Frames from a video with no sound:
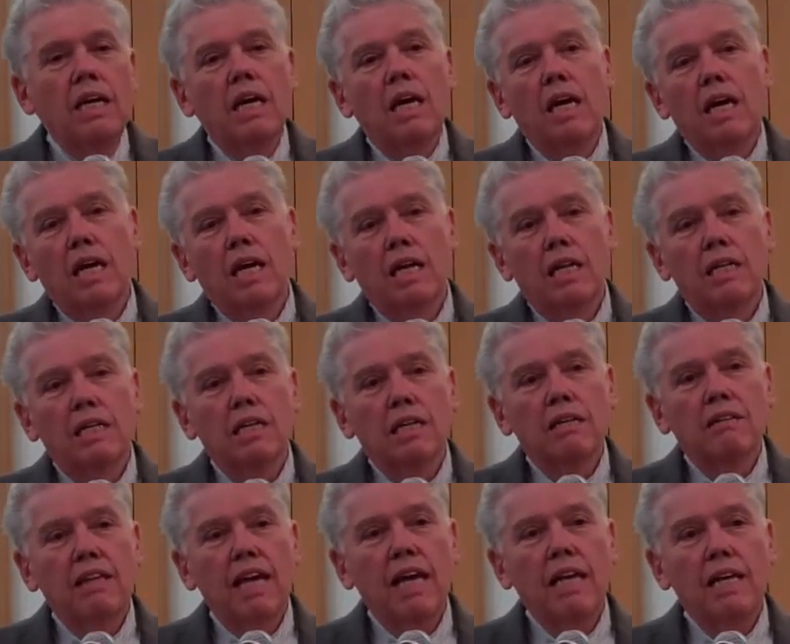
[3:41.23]
And
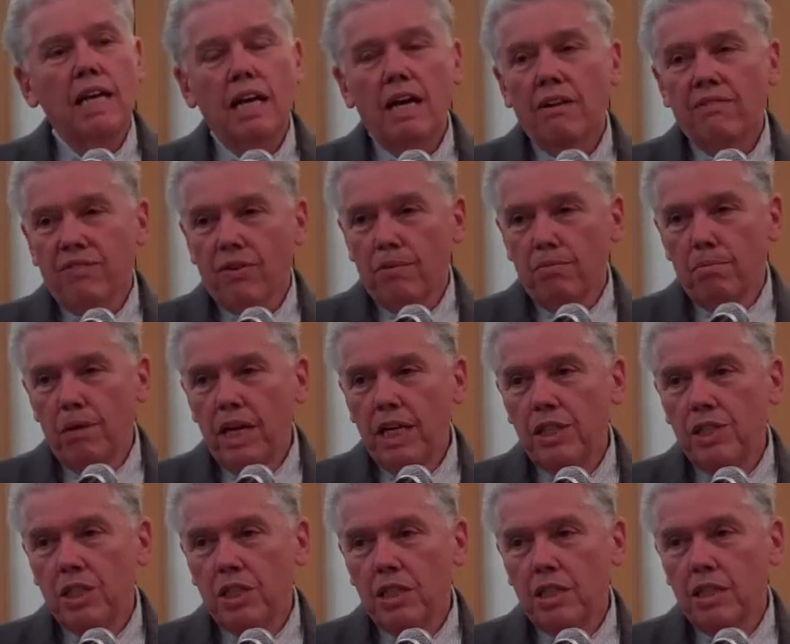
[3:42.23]
that
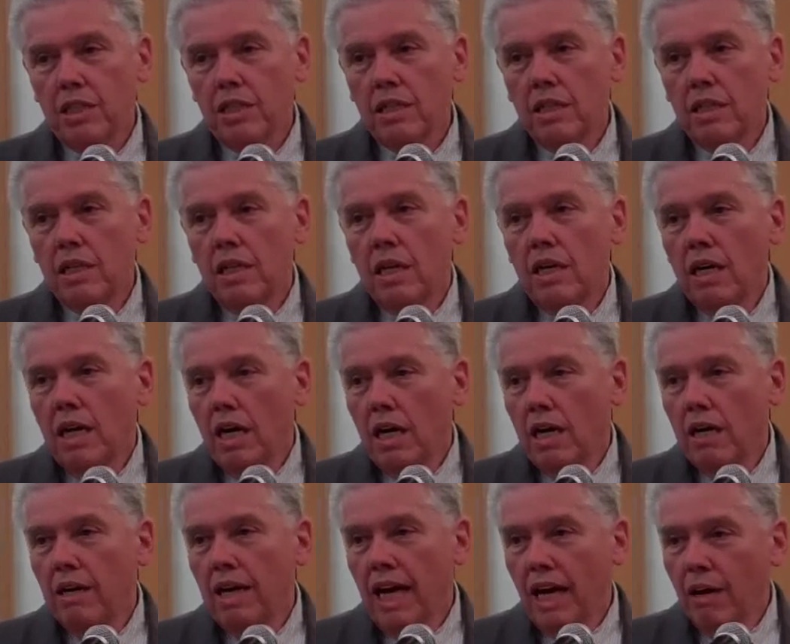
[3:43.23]
affirmation
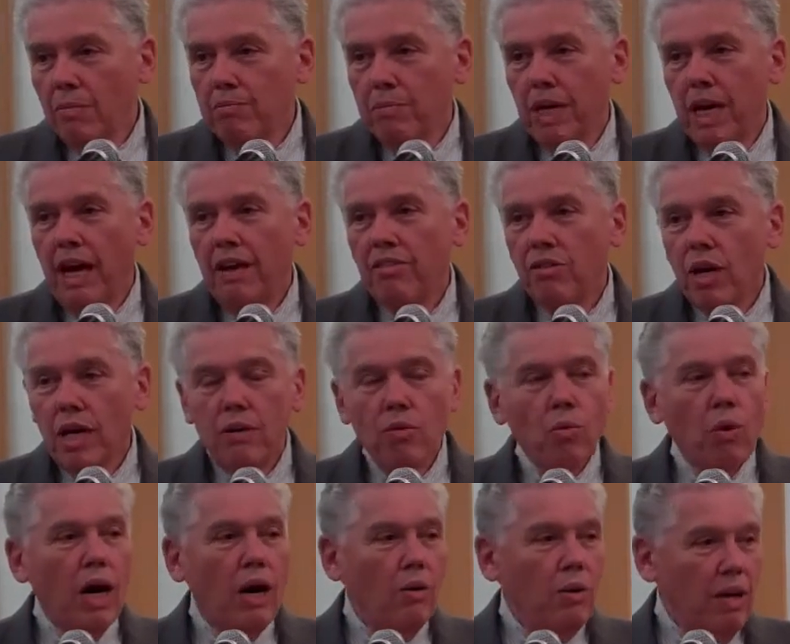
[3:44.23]
helped me. I thought,
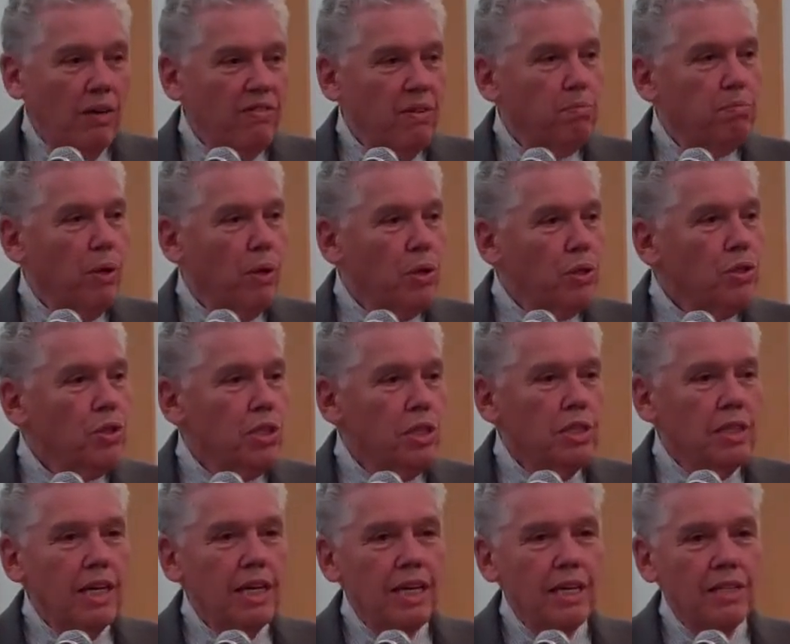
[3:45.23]
well, if a
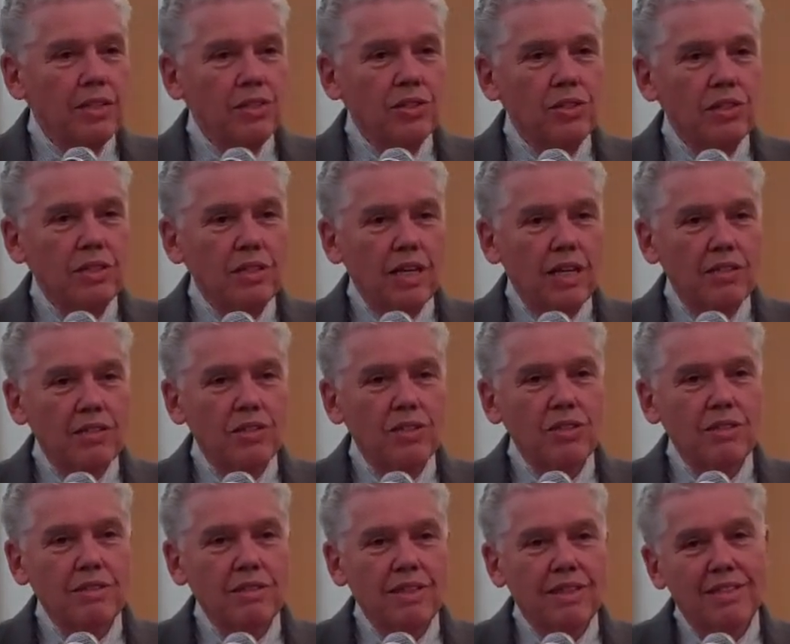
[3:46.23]
person as
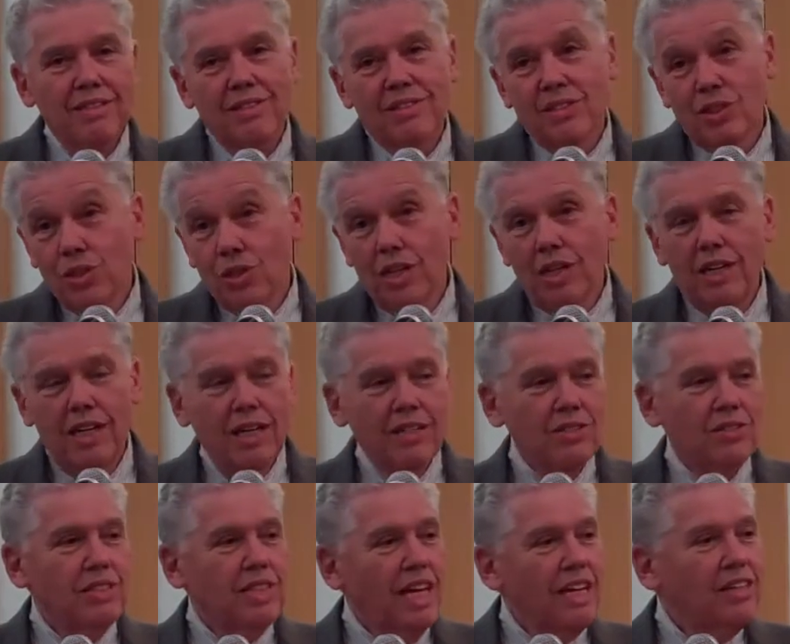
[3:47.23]
good
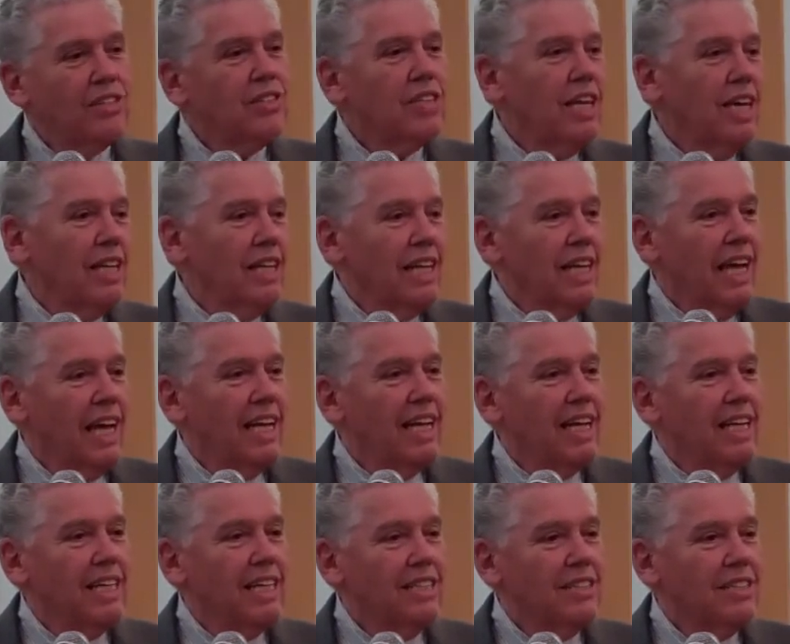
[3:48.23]
as Dennis
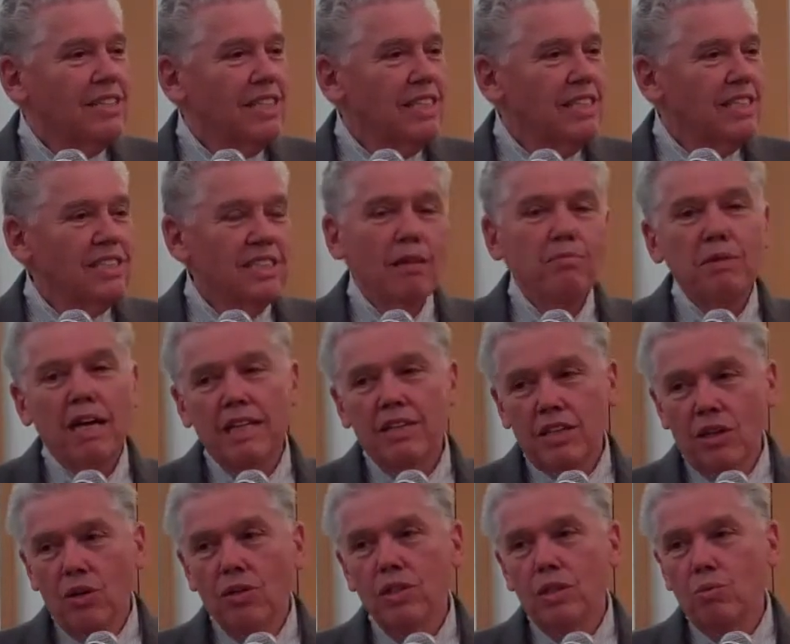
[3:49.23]
Galligani can see this, I'm not
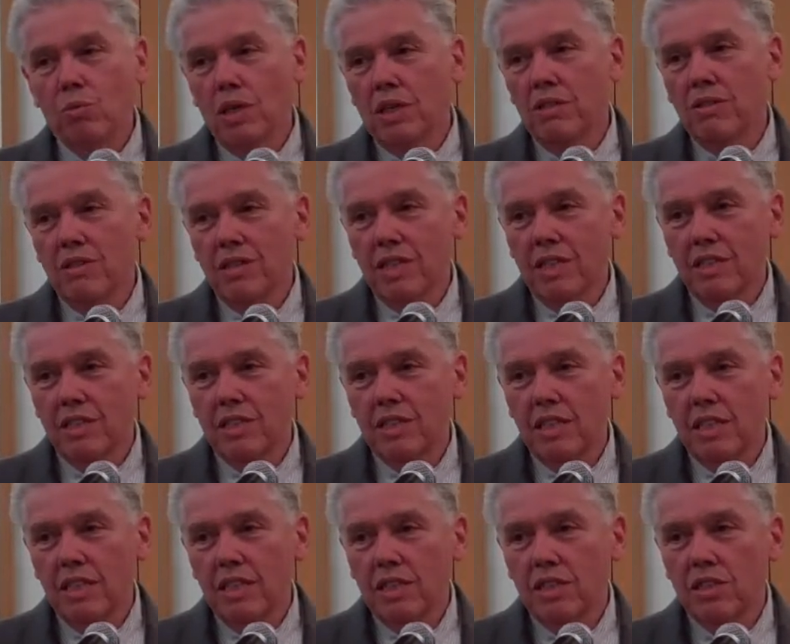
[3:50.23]
the only one who can
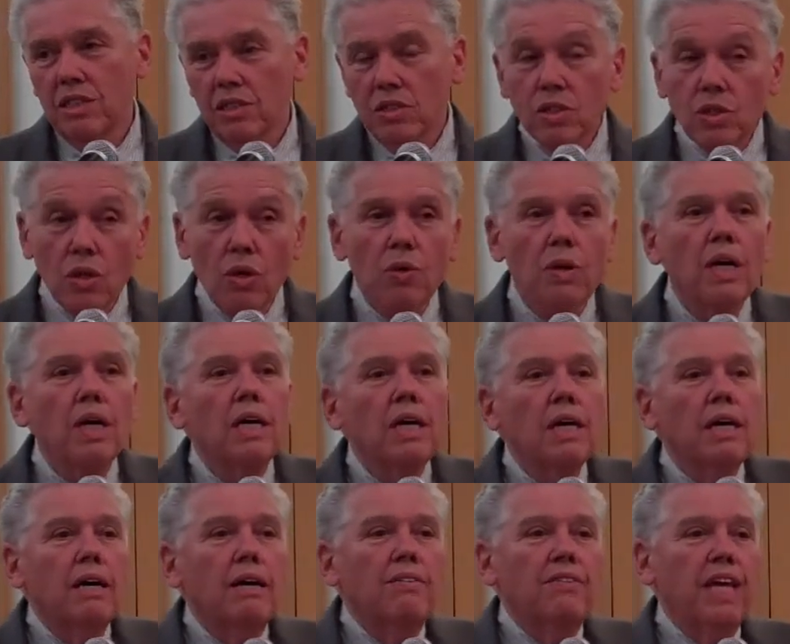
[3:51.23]
see this. And so
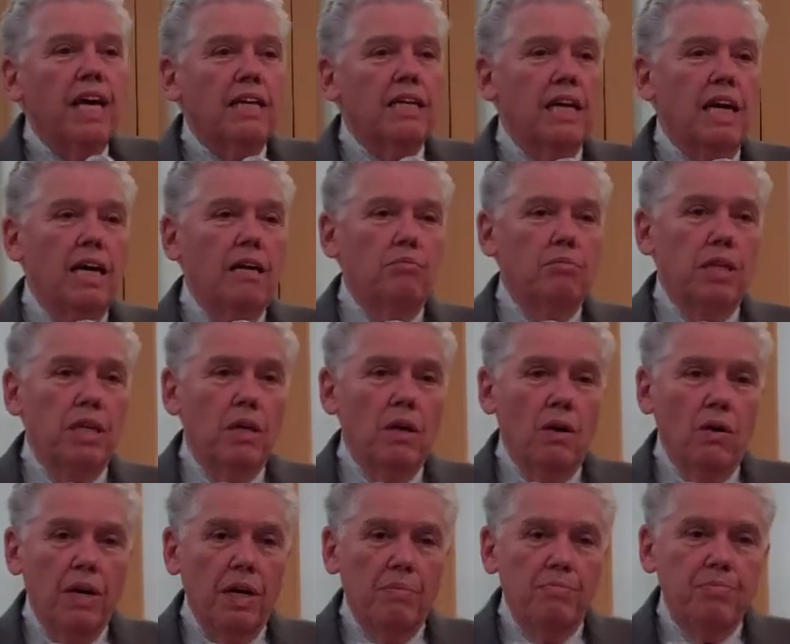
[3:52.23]
that got me
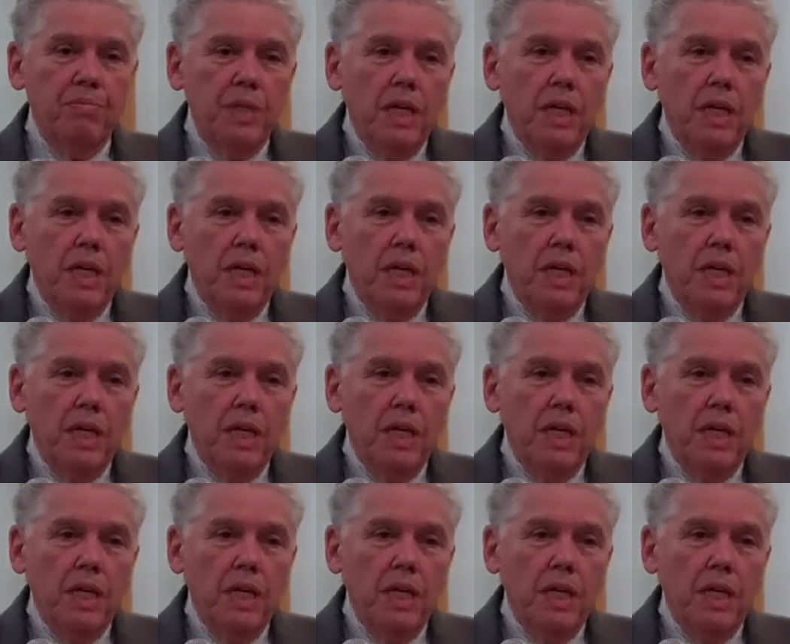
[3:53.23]
going.